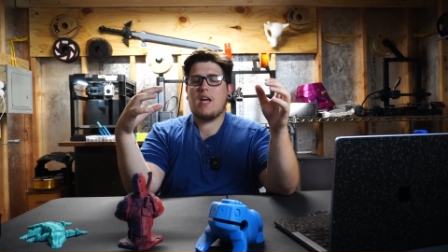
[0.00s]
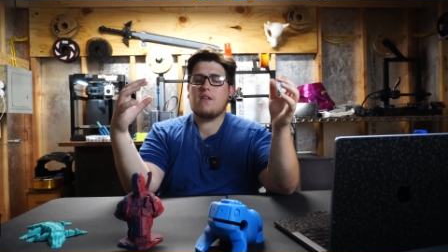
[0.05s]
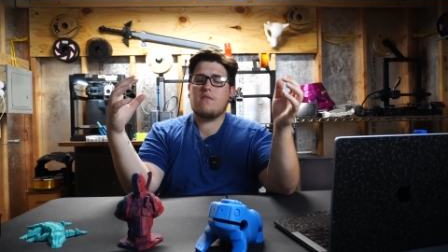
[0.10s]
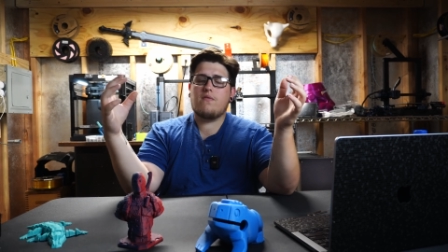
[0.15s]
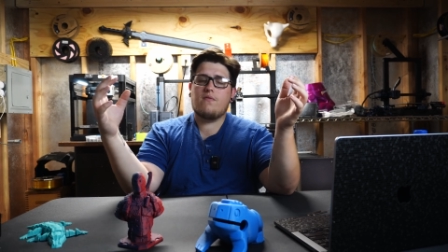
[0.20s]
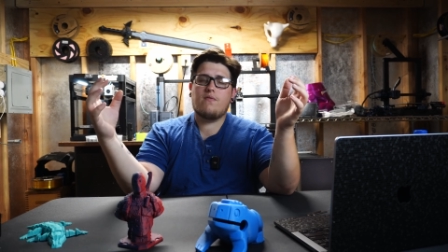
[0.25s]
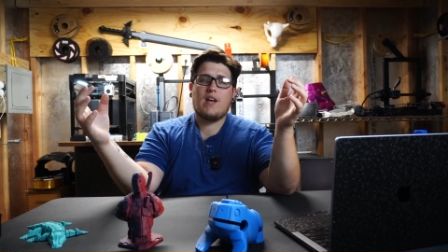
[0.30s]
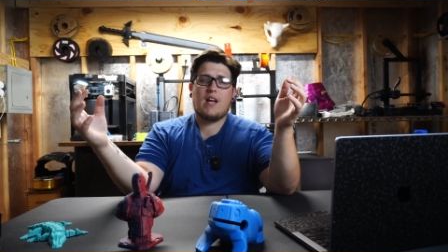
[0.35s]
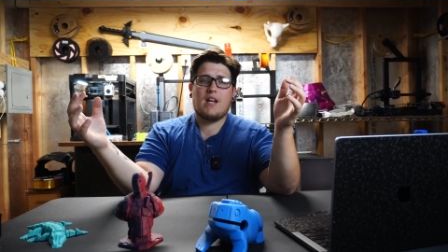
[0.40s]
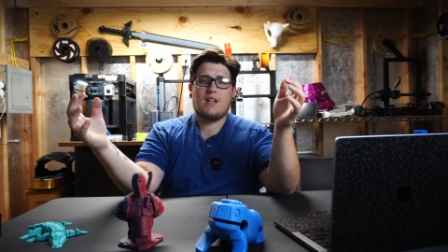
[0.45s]

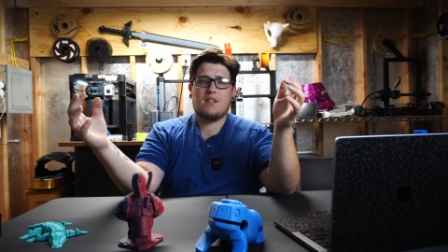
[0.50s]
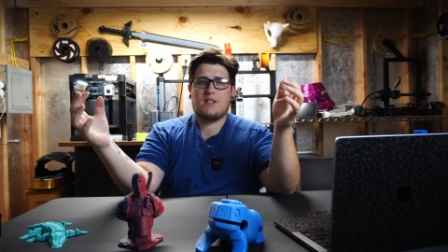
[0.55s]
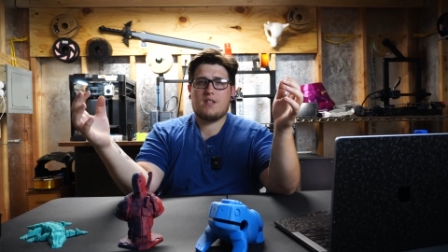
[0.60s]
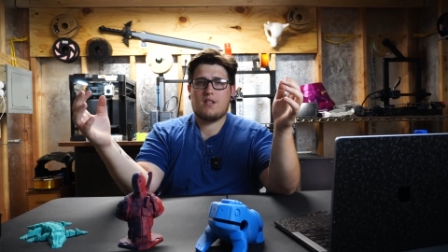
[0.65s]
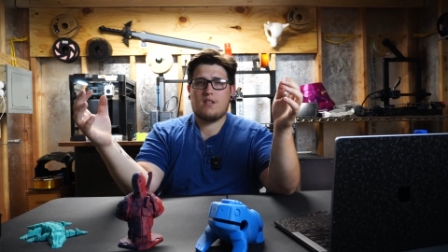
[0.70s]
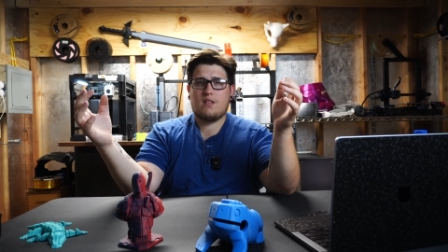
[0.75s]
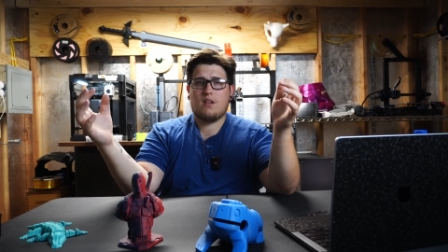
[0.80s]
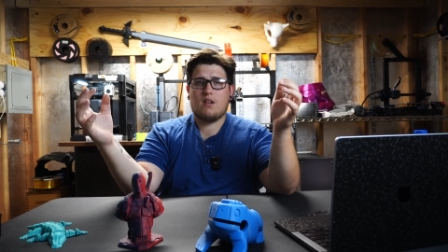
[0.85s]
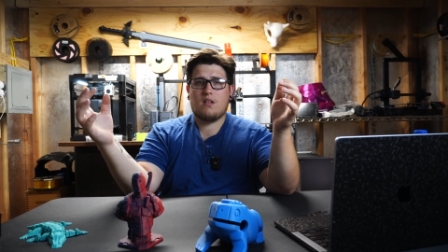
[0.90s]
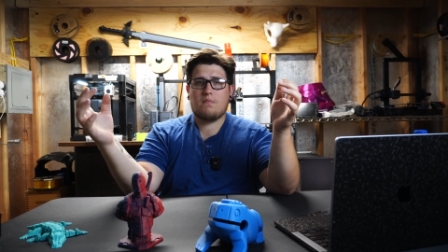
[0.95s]
advanced
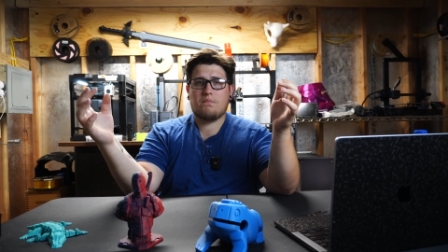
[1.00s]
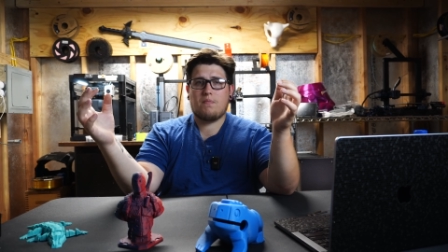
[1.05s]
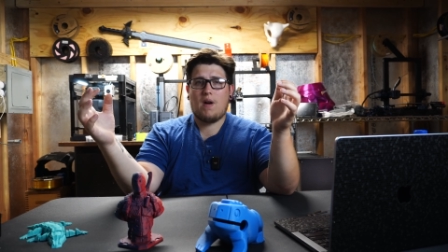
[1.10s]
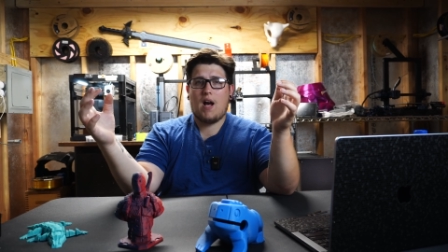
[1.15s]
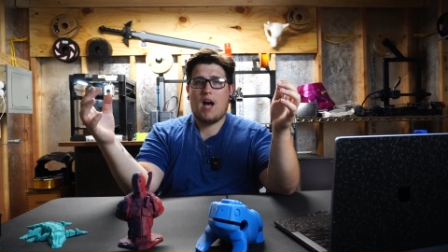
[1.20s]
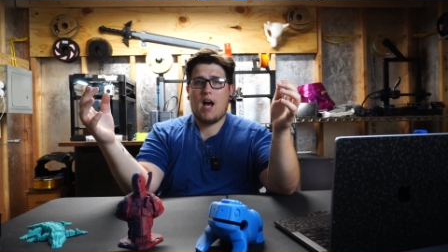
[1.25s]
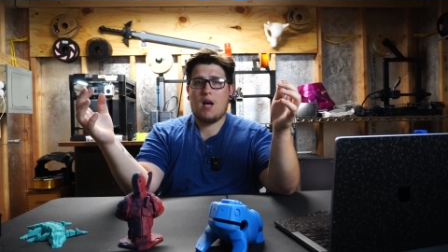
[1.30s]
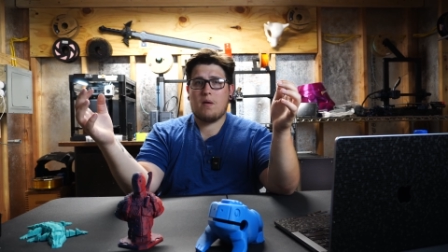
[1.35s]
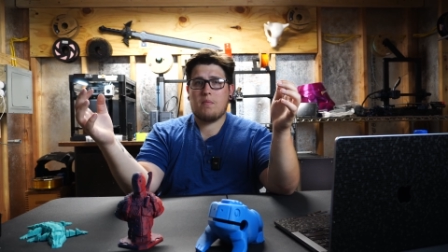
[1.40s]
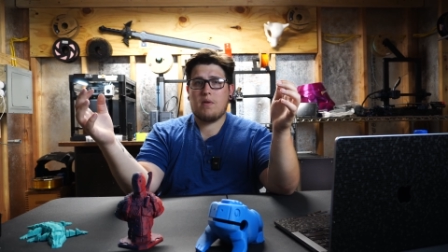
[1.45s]
and they're
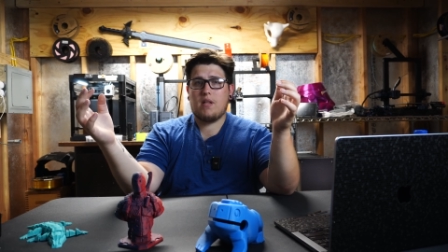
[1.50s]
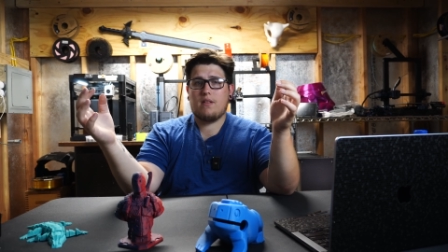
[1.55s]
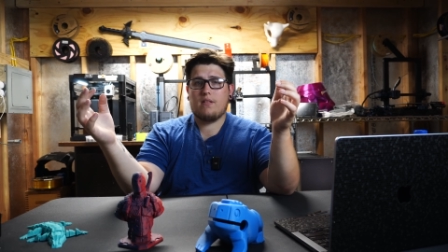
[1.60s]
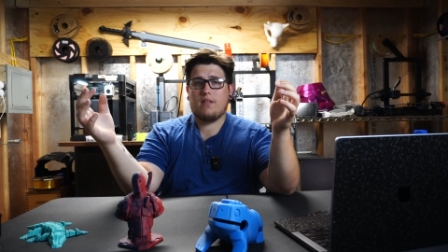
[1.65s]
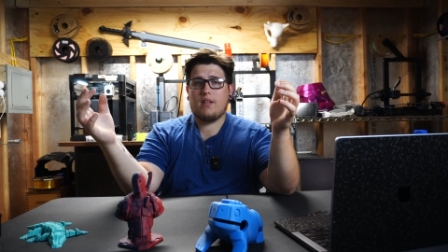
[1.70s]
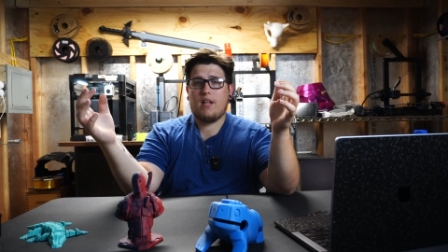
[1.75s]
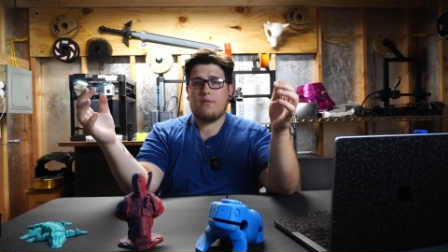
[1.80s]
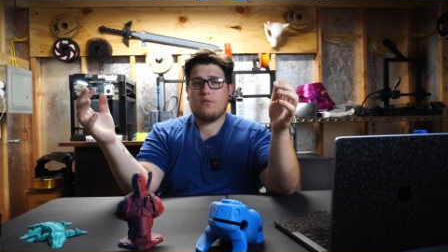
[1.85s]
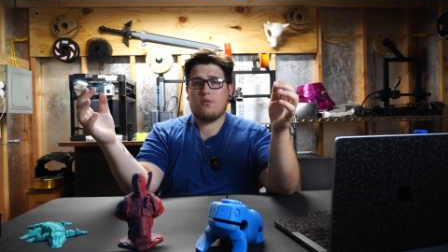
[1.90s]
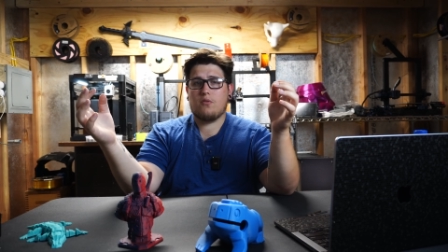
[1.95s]
hobby
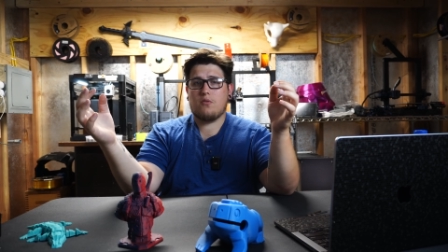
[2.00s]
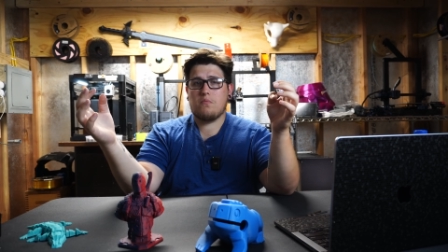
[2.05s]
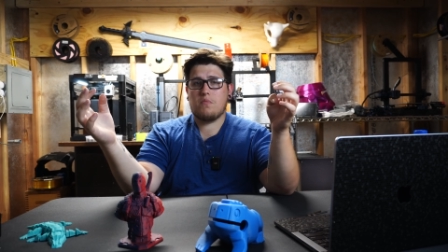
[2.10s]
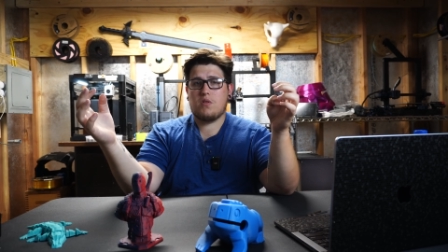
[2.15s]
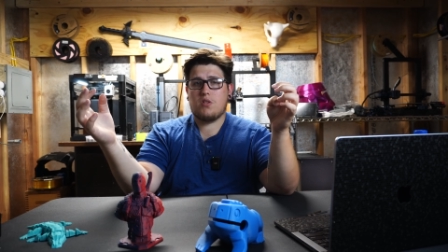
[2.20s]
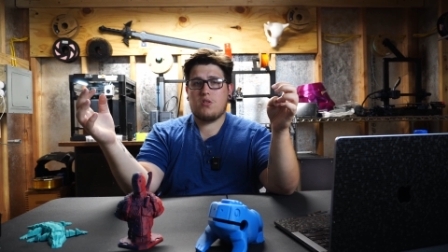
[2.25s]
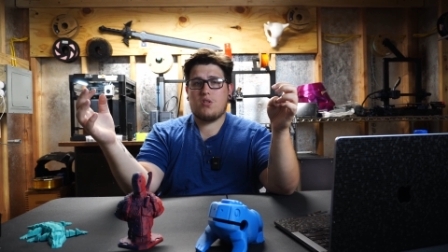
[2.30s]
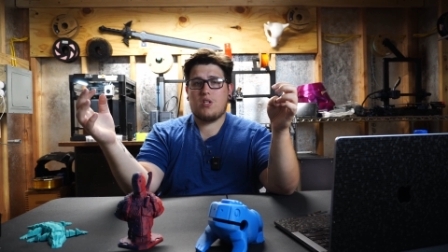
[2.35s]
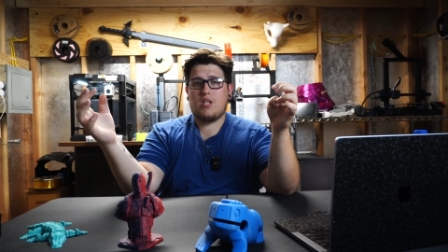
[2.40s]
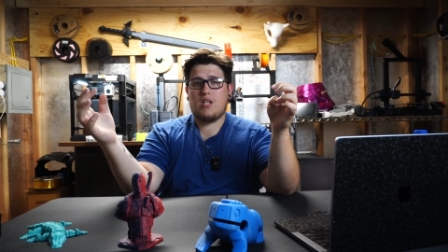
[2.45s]
level
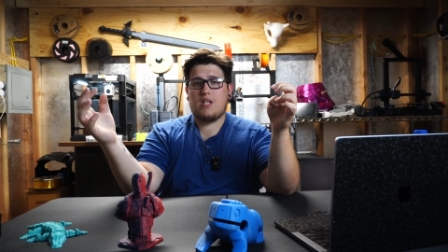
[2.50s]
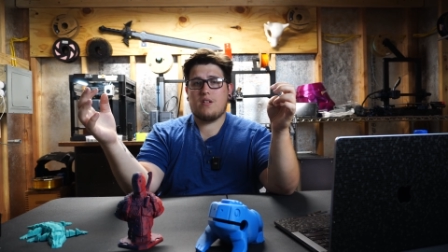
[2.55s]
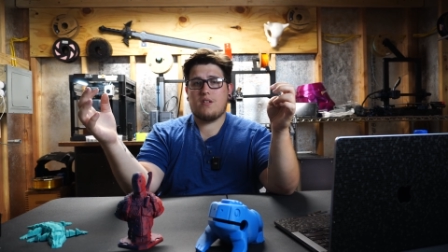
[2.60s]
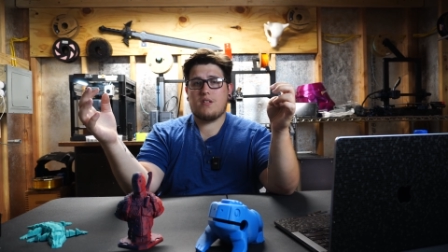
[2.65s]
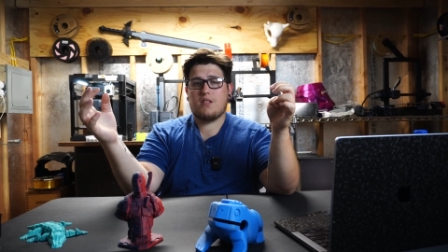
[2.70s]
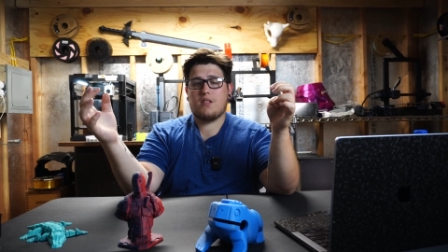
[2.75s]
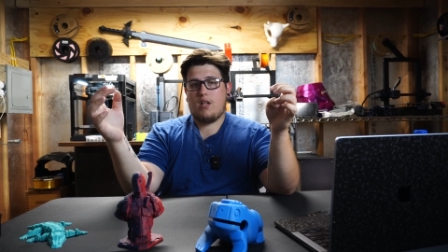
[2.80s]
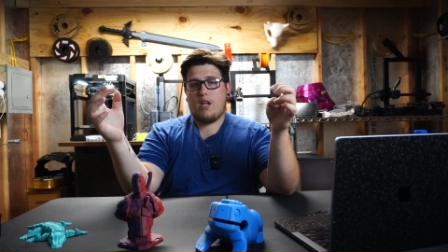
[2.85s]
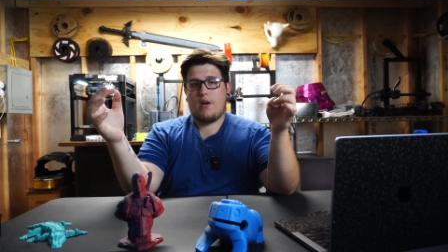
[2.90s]
machines.